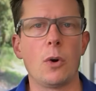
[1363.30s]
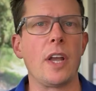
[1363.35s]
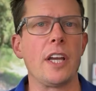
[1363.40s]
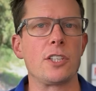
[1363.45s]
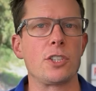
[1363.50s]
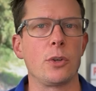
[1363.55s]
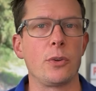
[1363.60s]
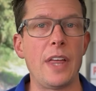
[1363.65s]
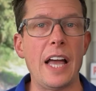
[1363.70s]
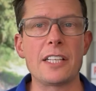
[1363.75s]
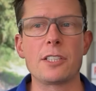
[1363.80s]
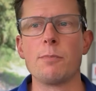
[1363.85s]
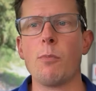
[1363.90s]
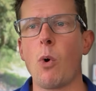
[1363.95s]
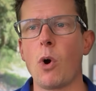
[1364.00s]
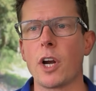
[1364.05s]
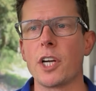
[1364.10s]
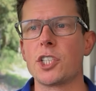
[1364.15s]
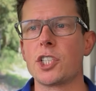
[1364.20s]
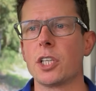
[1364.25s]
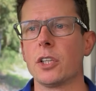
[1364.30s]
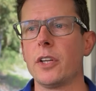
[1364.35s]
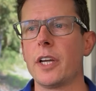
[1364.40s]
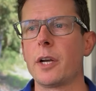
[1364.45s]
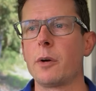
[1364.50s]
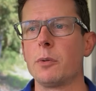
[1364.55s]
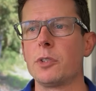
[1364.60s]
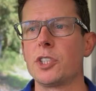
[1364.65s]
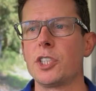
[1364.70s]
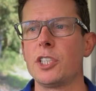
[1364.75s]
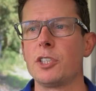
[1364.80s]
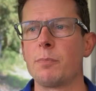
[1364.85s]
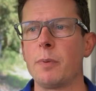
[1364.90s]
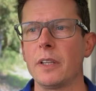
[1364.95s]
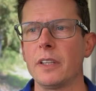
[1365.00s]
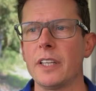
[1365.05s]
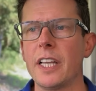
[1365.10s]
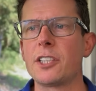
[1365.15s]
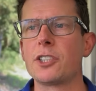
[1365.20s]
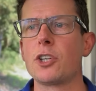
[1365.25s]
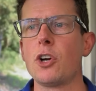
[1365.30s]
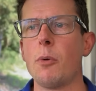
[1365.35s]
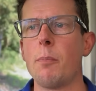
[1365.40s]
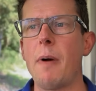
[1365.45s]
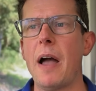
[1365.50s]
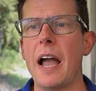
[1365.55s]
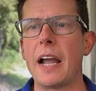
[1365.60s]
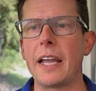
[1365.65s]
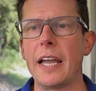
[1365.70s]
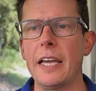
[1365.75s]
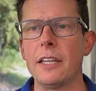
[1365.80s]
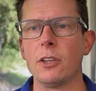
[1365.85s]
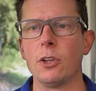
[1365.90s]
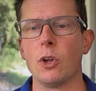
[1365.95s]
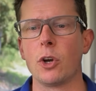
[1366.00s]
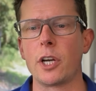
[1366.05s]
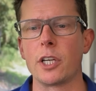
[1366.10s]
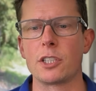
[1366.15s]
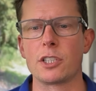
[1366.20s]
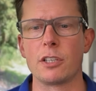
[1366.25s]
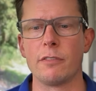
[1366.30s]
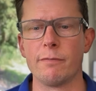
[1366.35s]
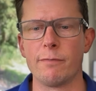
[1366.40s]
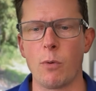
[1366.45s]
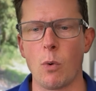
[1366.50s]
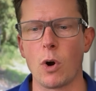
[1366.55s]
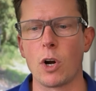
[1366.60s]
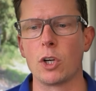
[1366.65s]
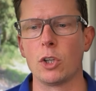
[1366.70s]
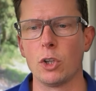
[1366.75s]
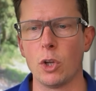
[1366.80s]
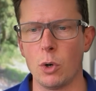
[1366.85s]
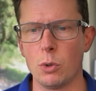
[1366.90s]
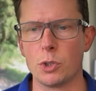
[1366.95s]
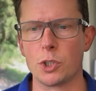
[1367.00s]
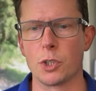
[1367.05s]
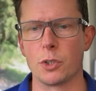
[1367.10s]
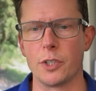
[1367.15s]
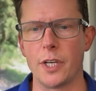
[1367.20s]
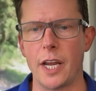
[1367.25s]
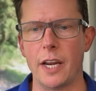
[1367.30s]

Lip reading: Okay, so that's mortgage delinquencies, but let's go back and look at some foreclosure